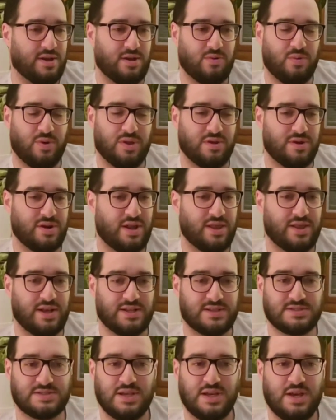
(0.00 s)
whether or not
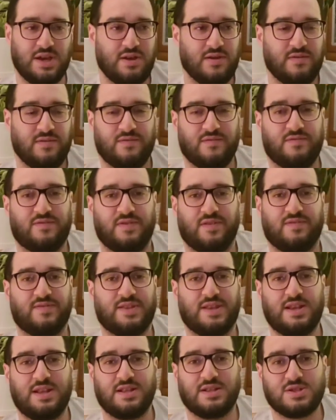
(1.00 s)
that's
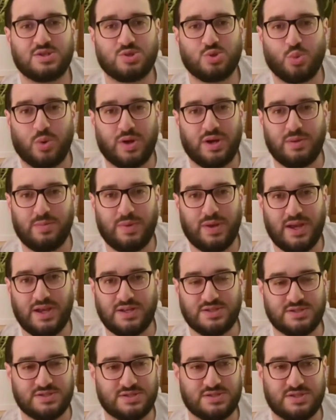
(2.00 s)
15 to 20
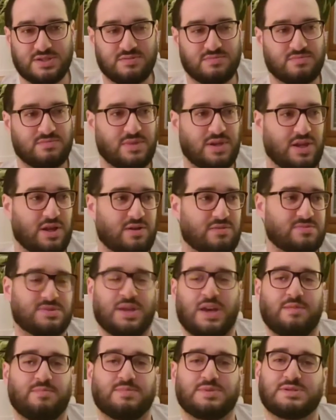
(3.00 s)
pages and,
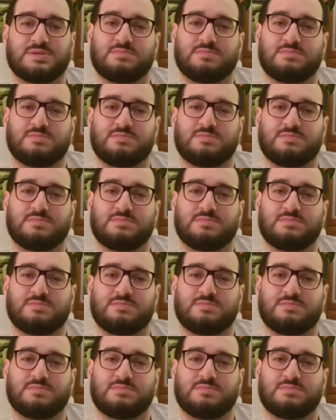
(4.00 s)
type